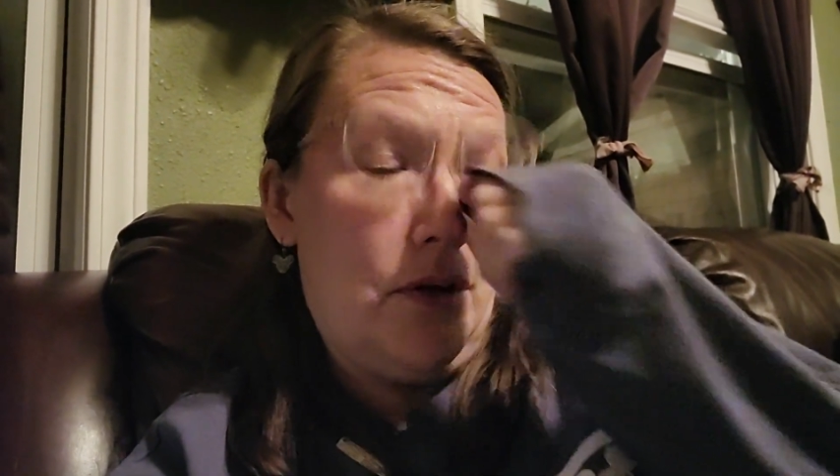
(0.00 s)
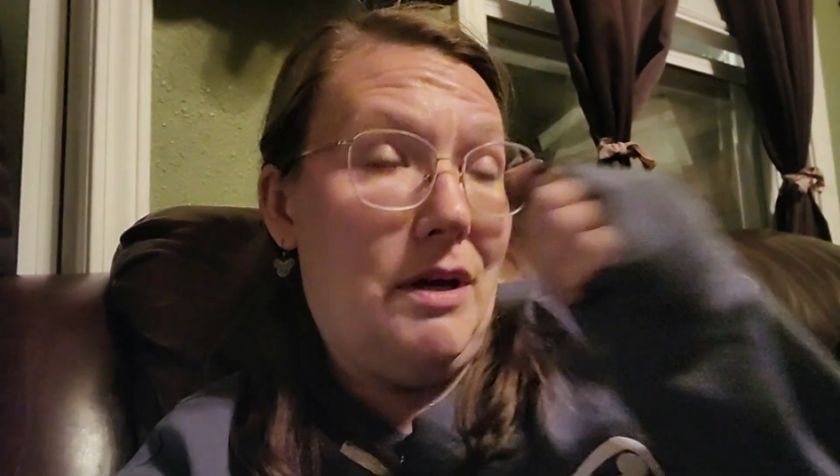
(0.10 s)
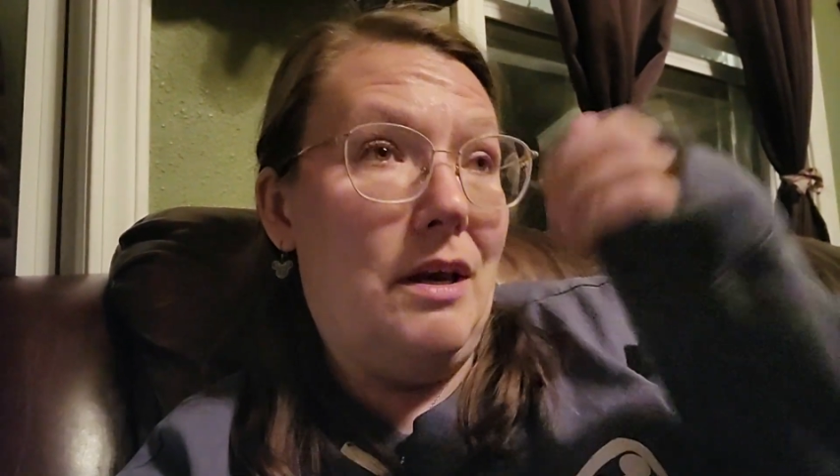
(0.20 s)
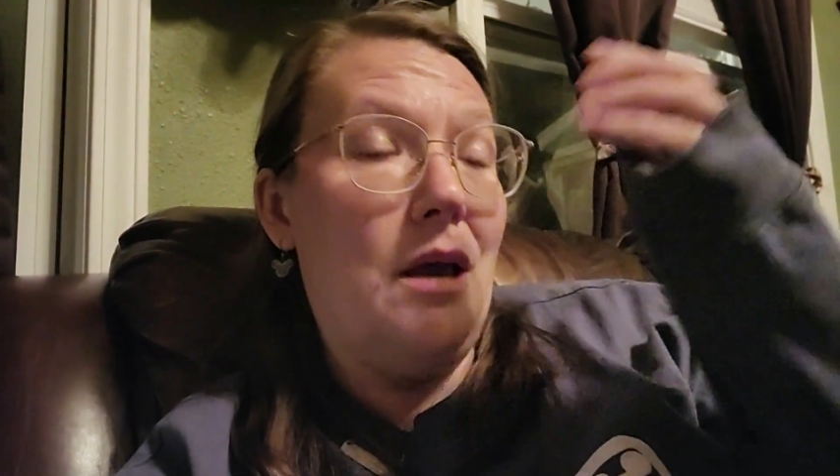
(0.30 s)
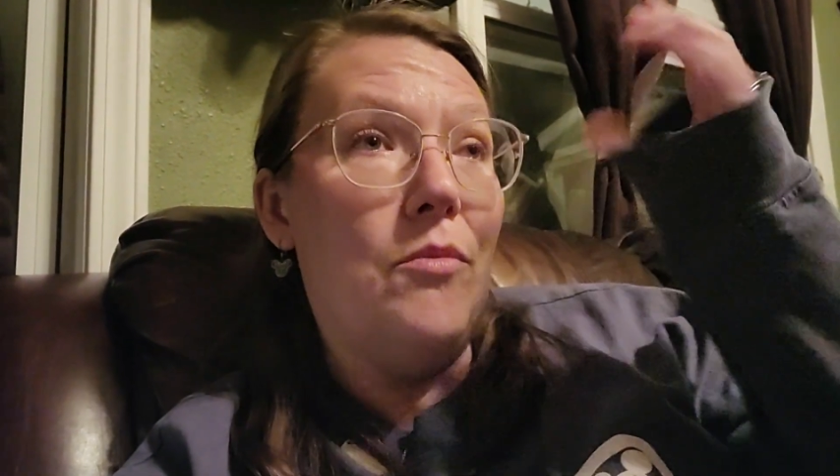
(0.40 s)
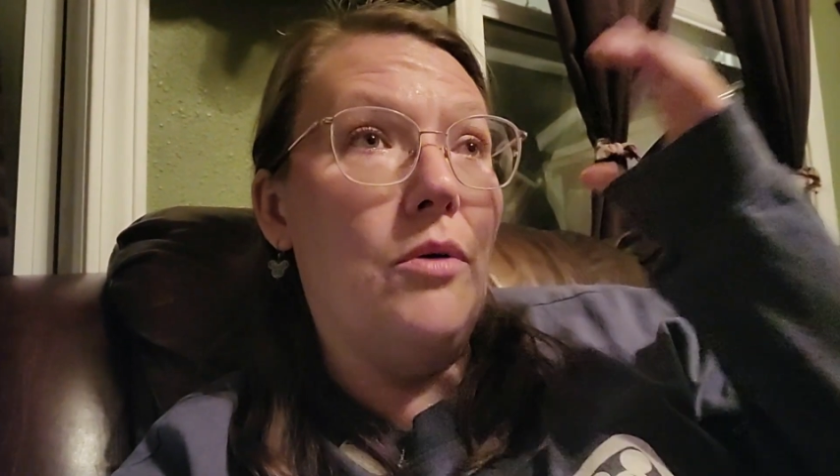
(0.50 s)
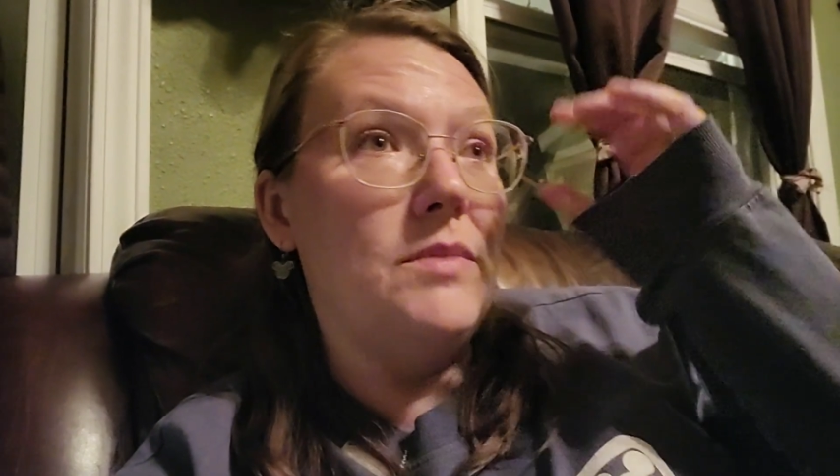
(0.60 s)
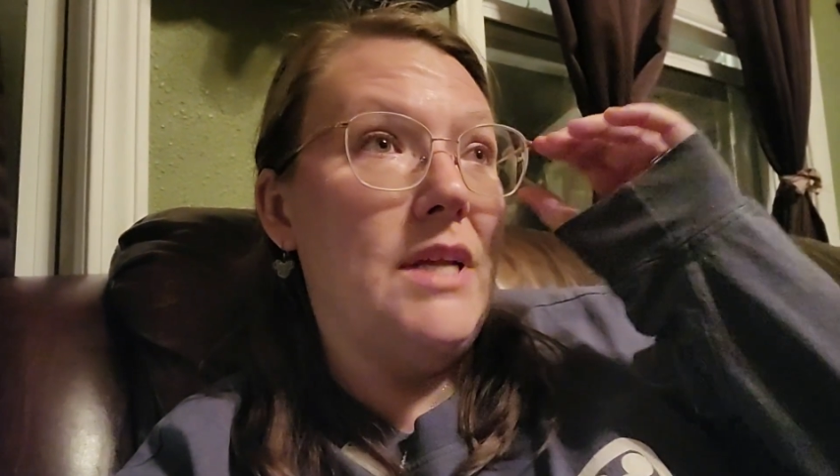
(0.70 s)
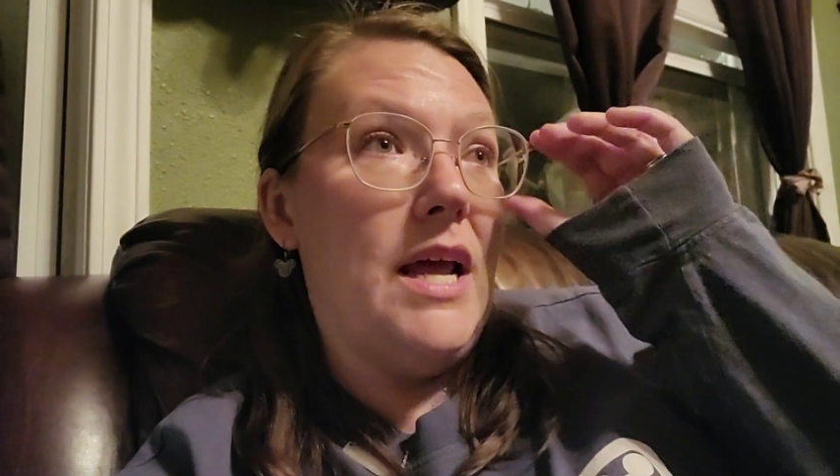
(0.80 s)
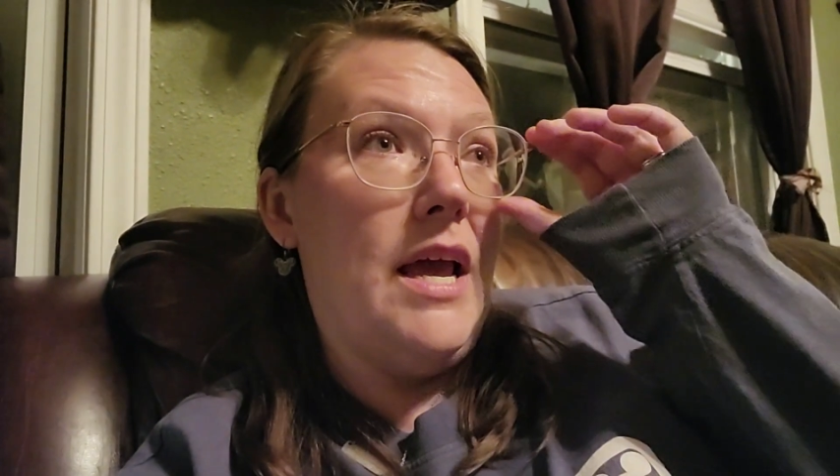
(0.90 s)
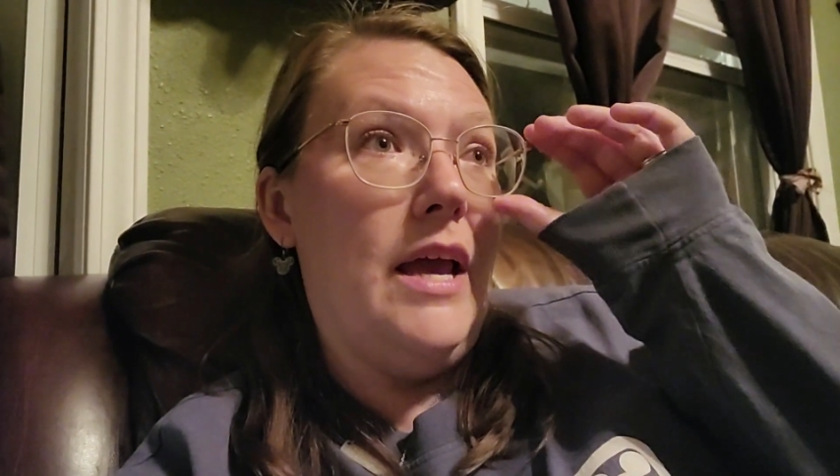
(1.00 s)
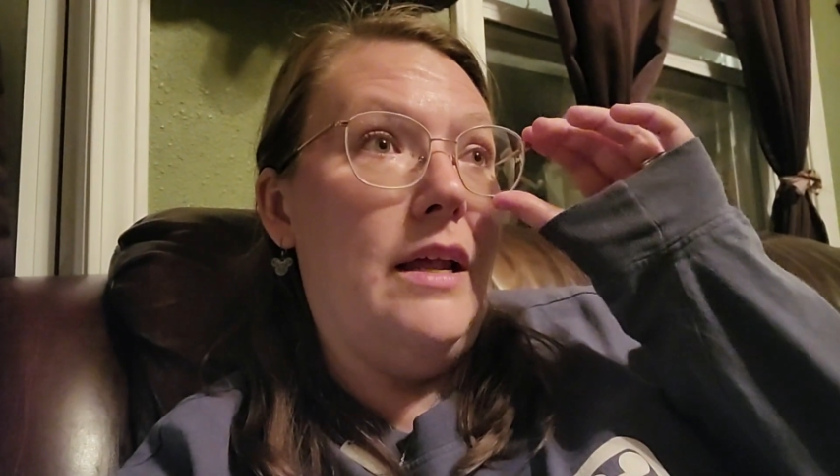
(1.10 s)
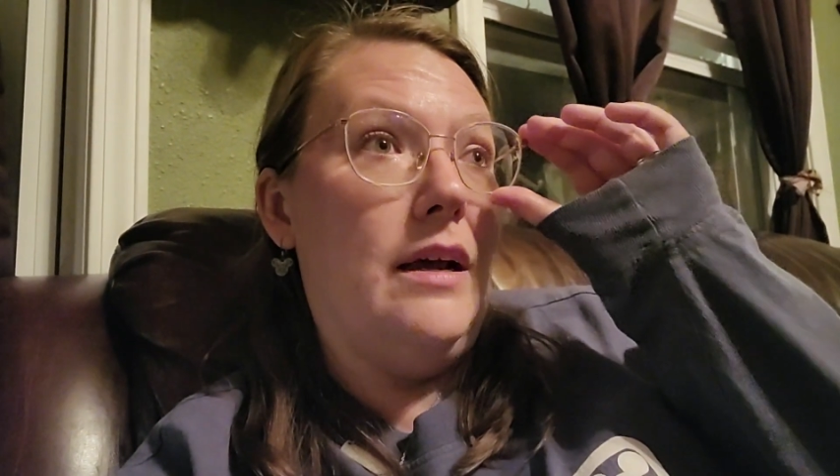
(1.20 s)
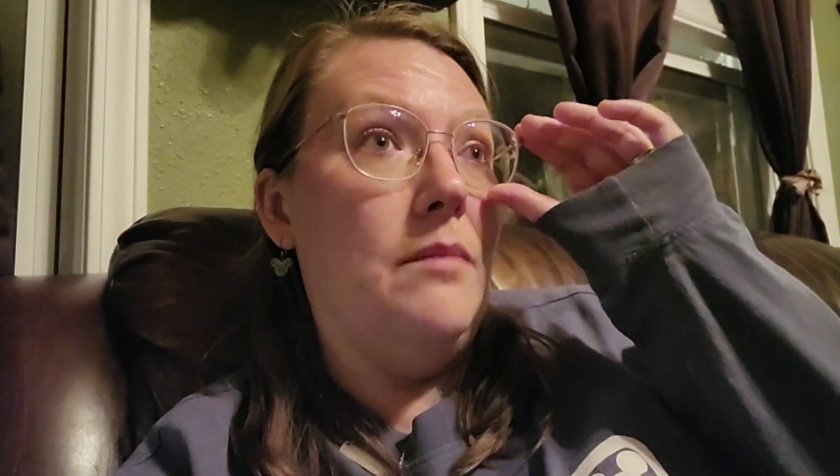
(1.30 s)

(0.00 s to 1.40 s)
I came home today and I